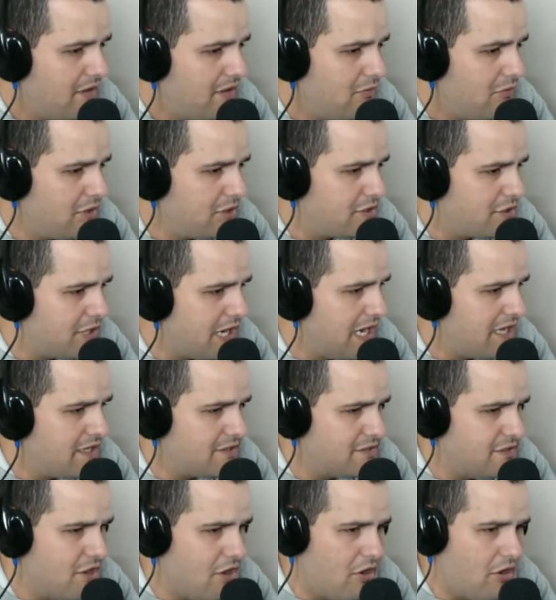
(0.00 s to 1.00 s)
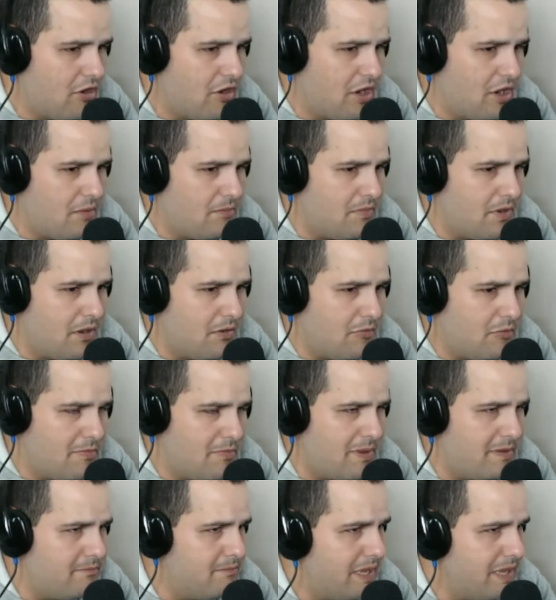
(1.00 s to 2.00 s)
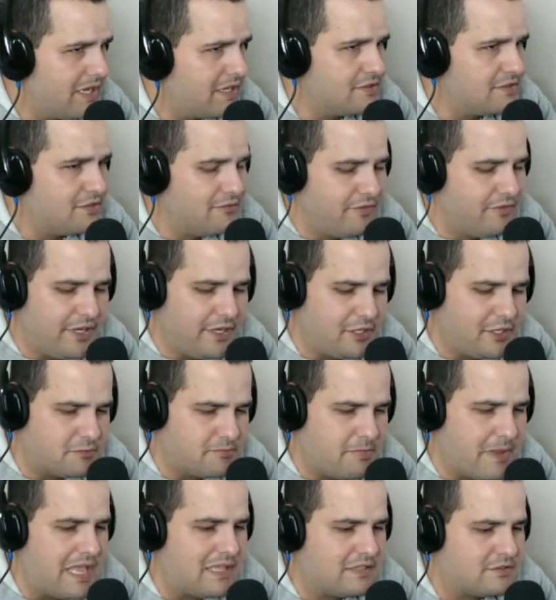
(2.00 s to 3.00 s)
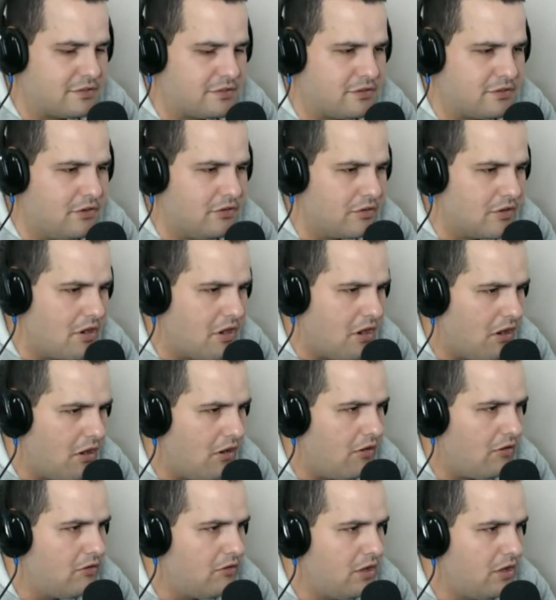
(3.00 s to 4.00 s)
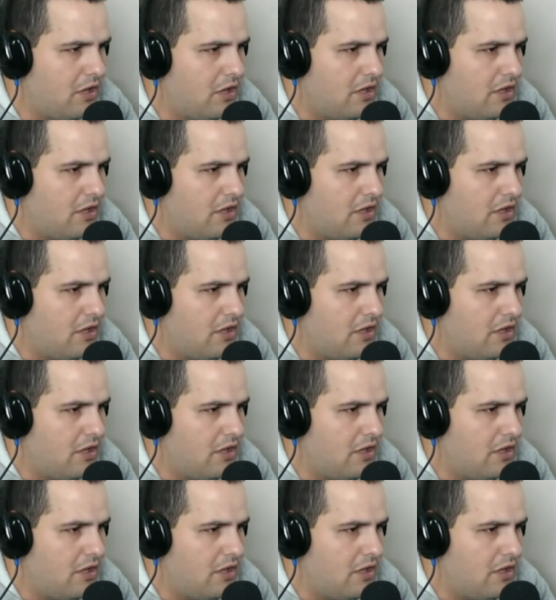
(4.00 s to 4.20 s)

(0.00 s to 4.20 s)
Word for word: which you guys know, um uh, we've been making some videos, Pastor on call.